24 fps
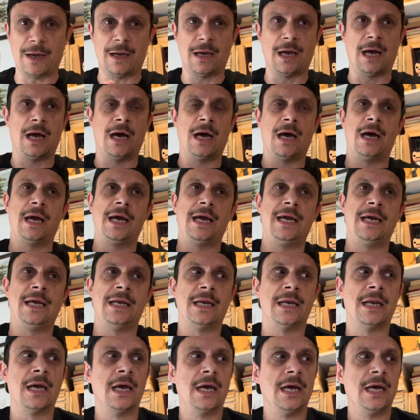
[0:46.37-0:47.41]

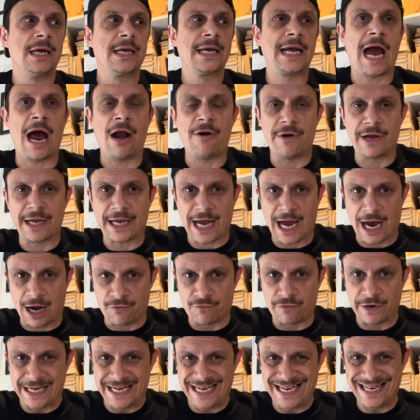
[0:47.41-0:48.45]
in Carrick
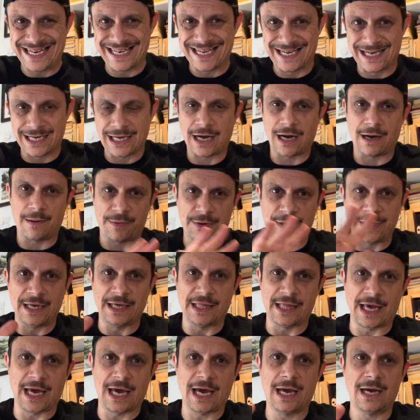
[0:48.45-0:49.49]
Arid, up near
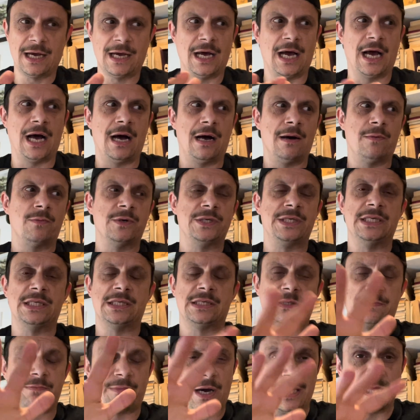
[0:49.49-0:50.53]
there, which is
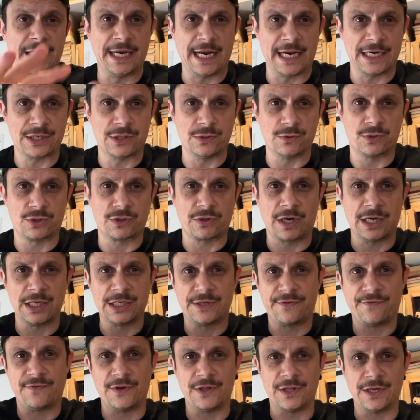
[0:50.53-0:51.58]
by the National Trust
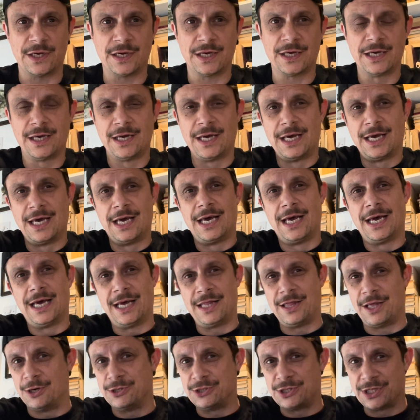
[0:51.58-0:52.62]
for
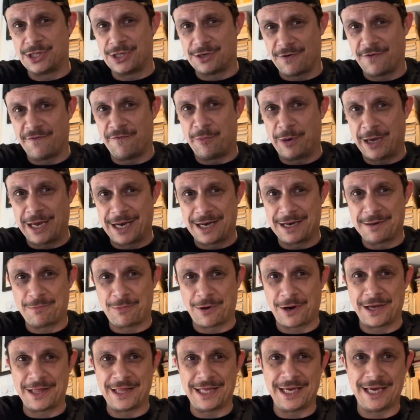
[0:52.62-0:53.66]
those that have been,
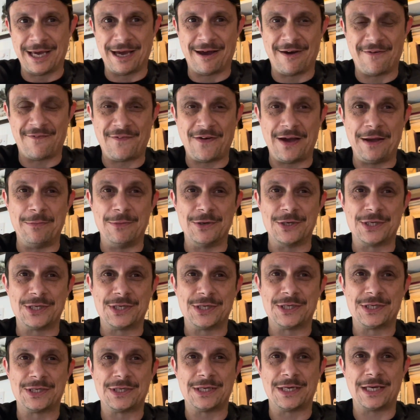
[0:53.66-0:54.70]
by the
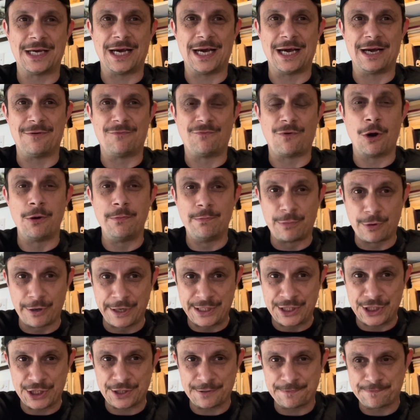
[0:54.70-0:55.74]
famous rope
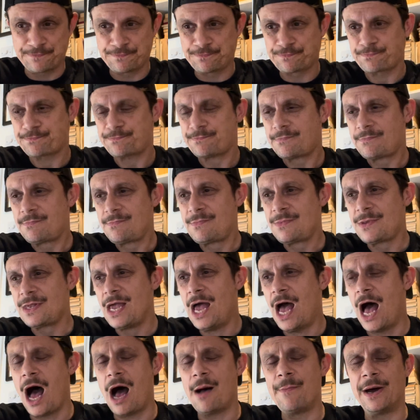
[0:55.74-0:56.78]
bridge.
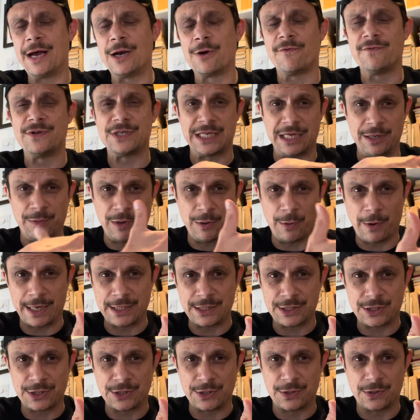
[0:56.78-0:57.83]
And obviously we went
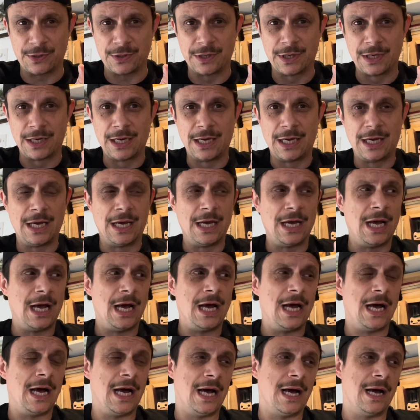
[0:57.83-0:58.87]
to
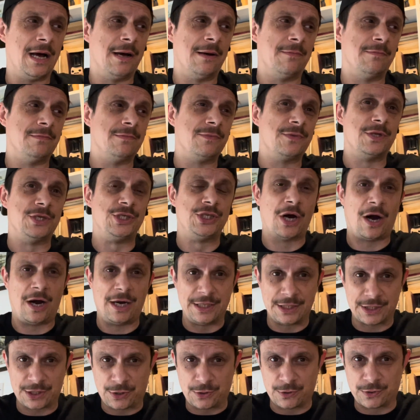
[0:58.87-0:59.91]
the
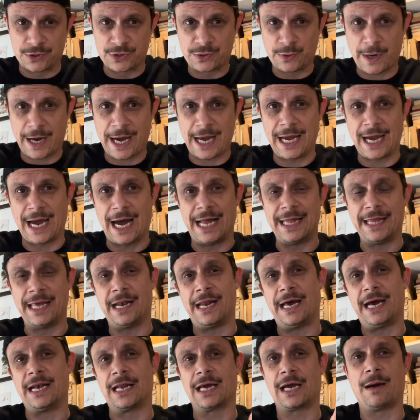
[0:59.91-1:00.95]
Giant's Causeway, and then I
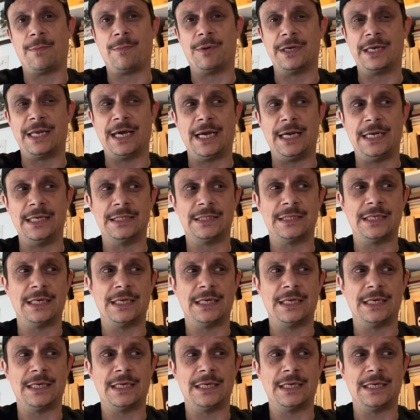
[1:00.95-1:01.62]
had a couple of days